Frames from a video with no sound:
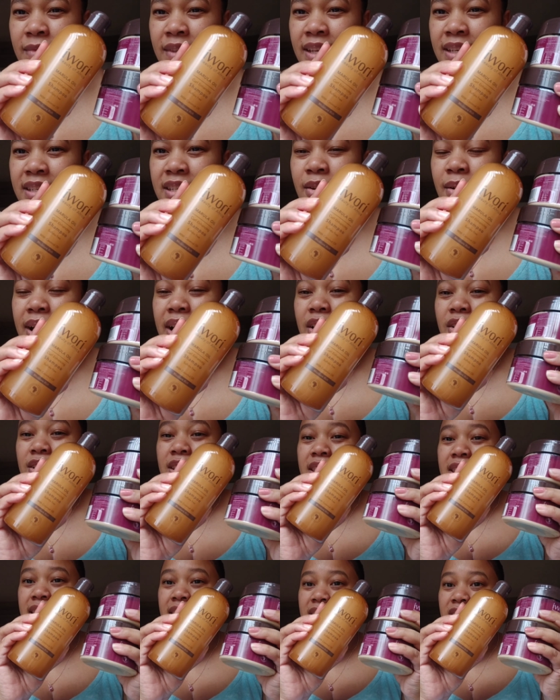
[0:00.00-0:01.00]
so i
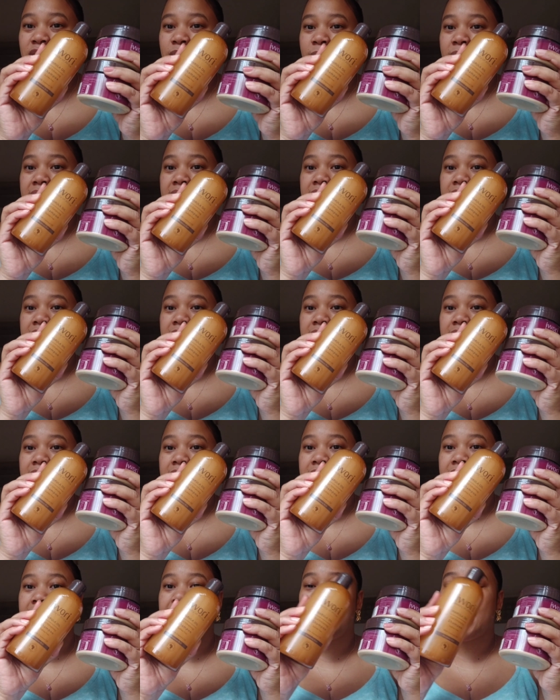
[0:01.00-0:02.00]
got this one
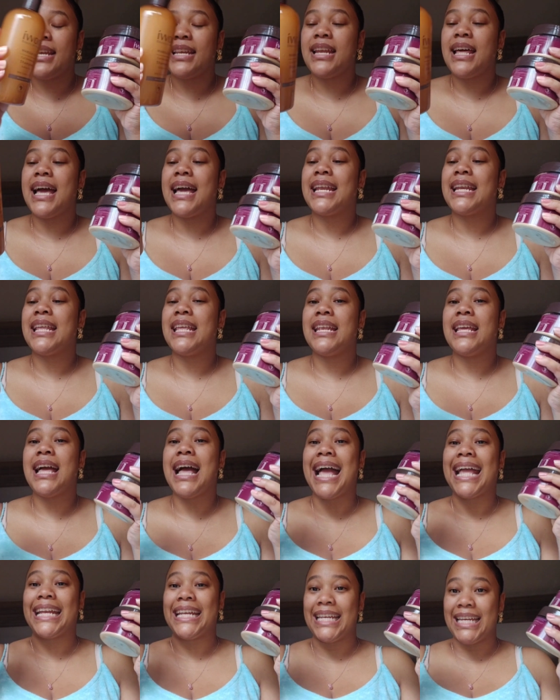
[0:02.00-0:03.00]
and i re
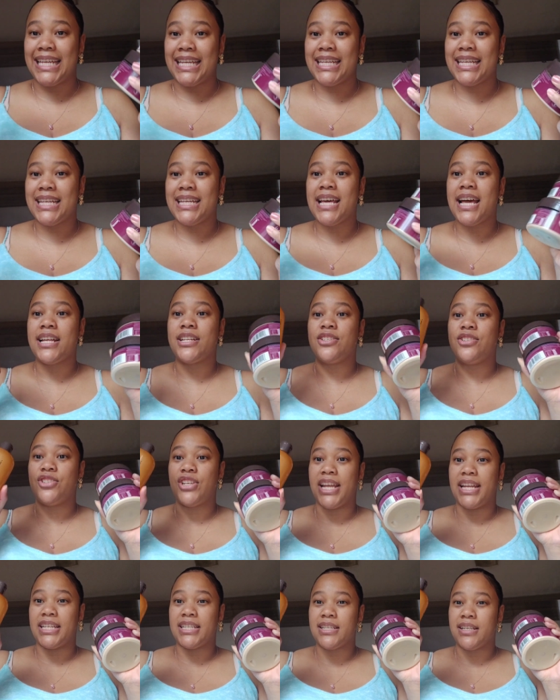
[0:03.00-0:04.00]
i needed a
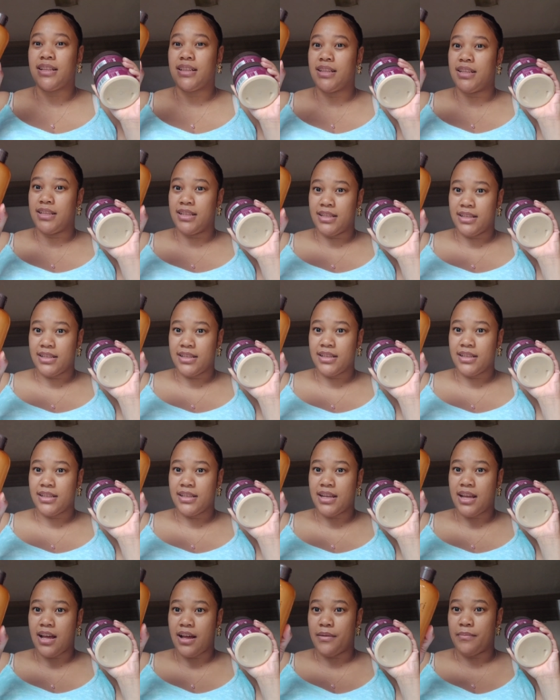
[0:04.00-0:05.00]
gentle
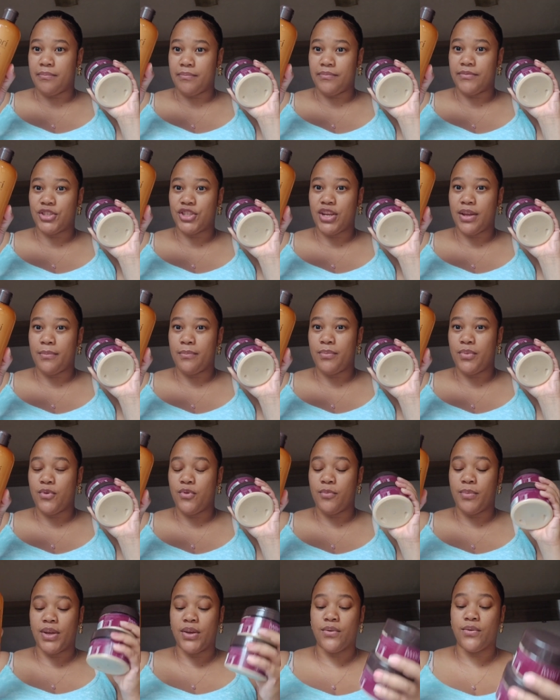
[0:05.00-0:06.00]
um, shampoo
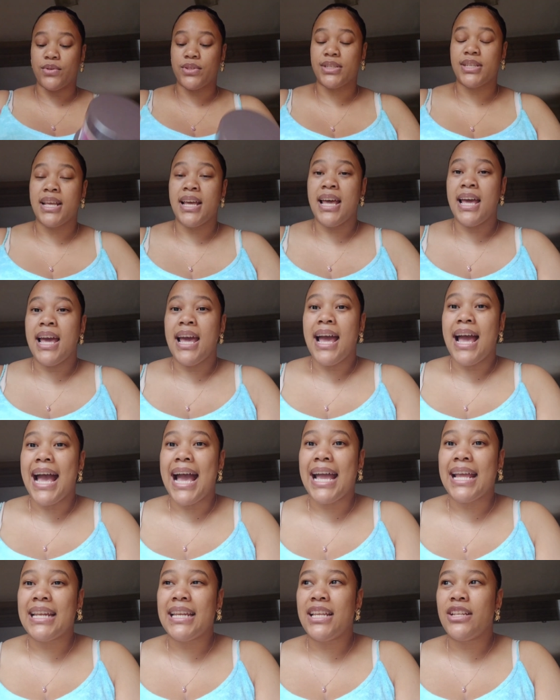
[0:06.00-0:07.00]
because
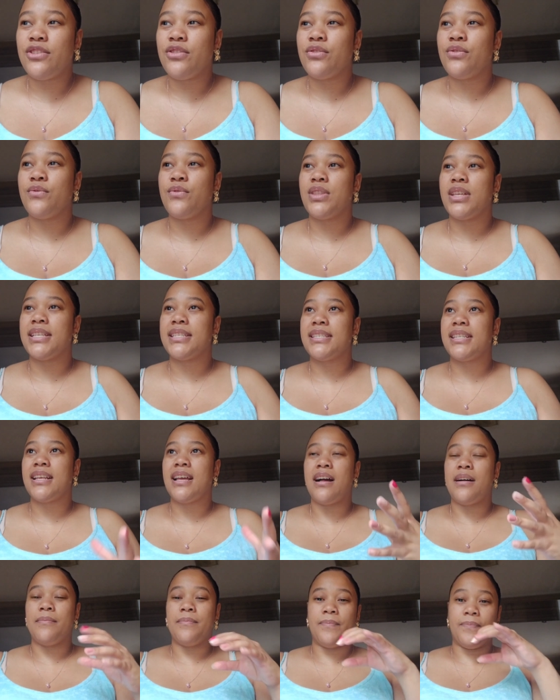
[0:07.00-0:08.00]
i need to do this
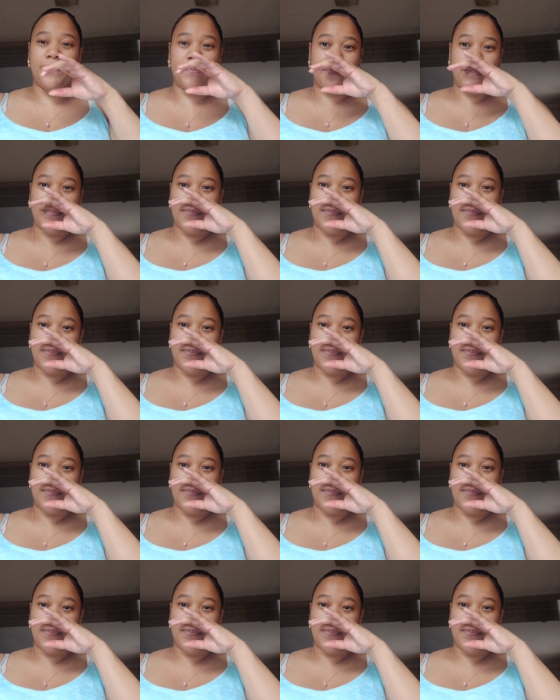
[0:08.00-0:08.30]
um,